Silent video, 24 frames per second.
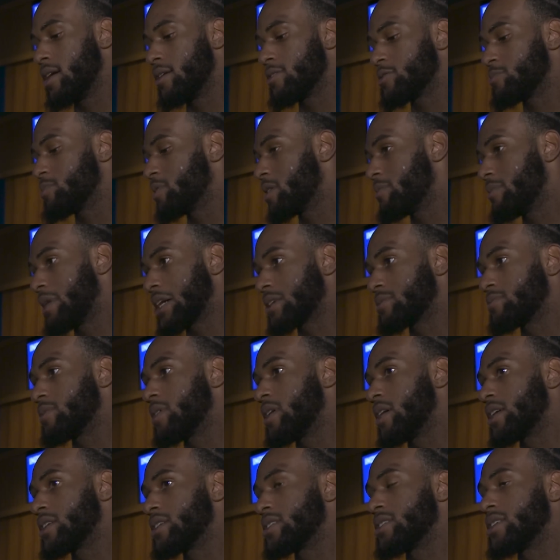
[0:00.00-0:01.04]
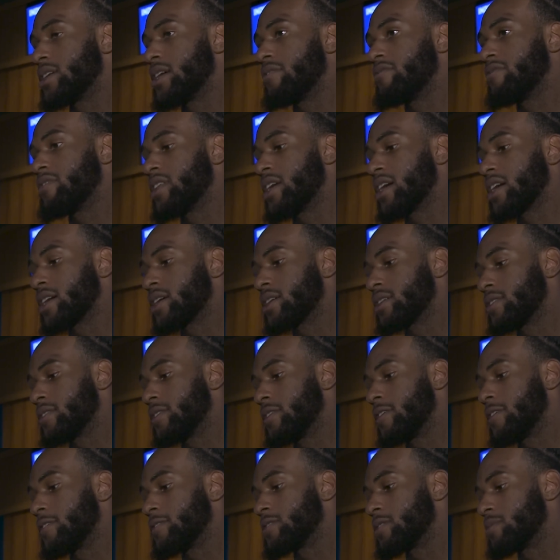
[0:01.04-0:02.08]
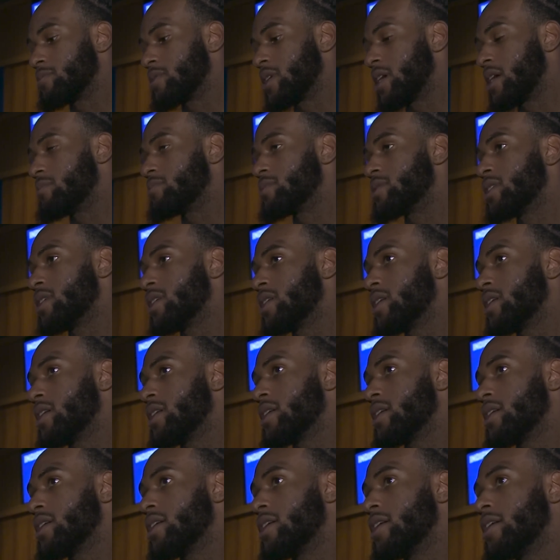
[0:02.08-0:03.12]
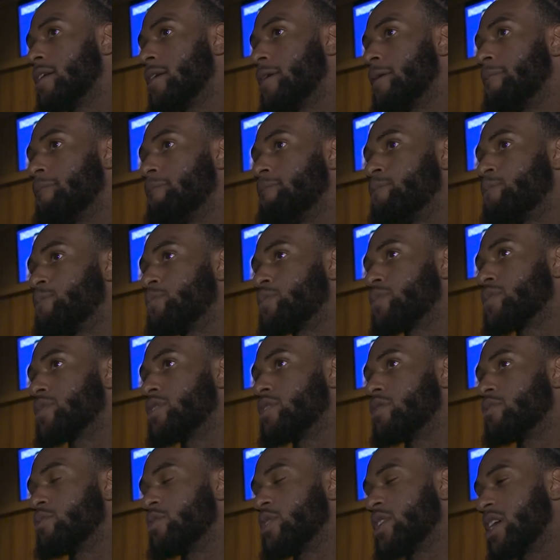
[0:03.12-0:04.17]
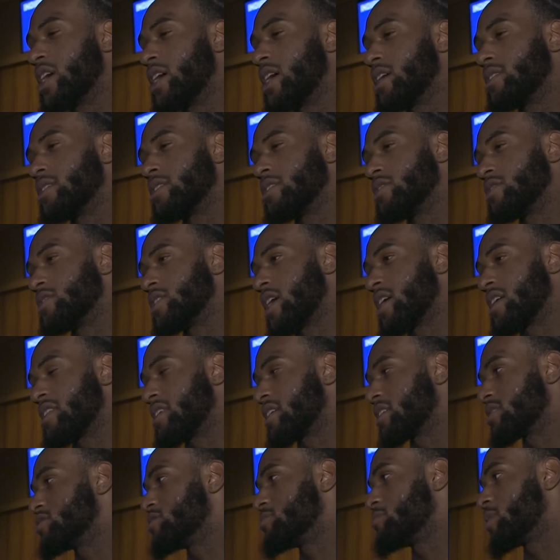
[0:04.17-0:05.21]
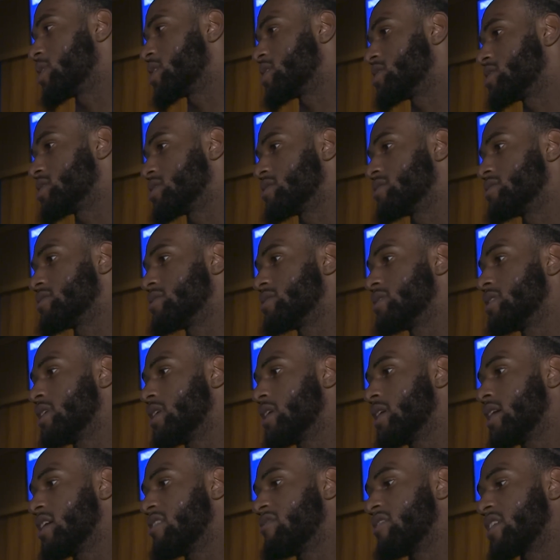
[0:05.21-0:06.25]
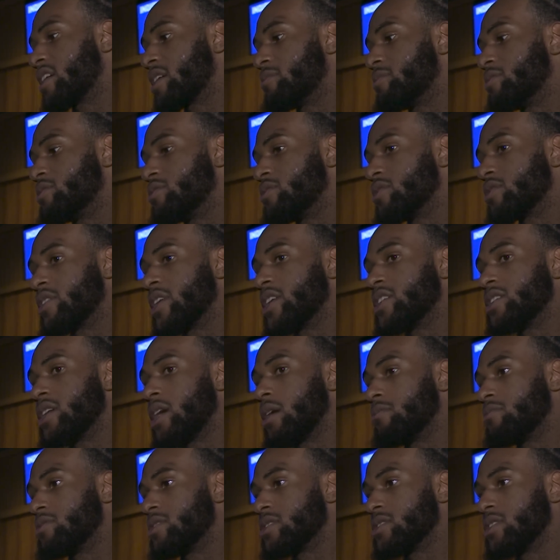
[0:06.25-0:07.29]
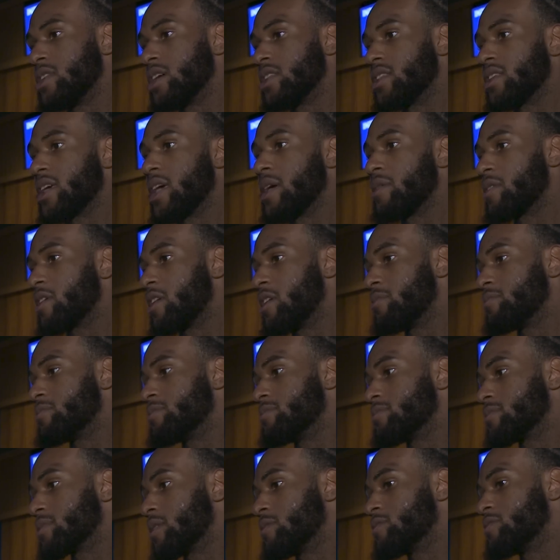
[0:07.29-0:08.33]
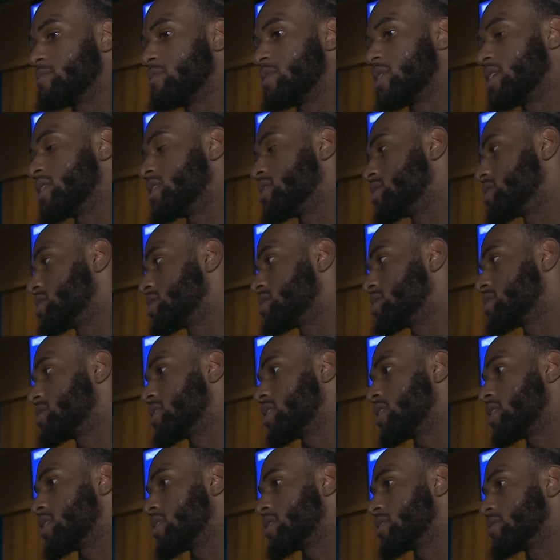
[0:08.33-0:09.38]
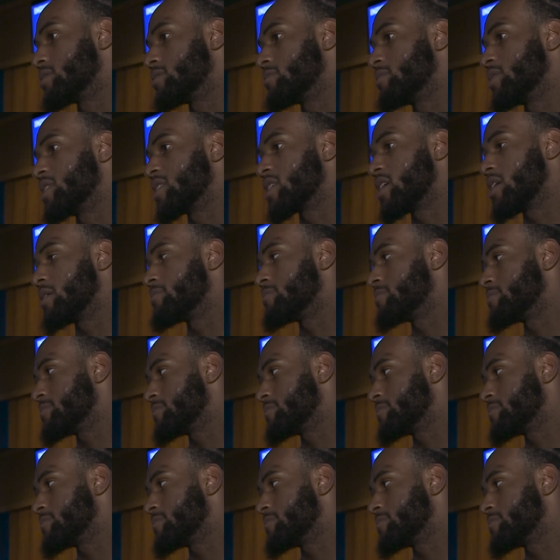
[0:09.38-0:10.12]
Just playing basketball, honestly, I feel like, you know, sometimes, you know, when you get out there, you try to think too much, and I feel like I've been doing a great job of just letting the game come to me and just being calm.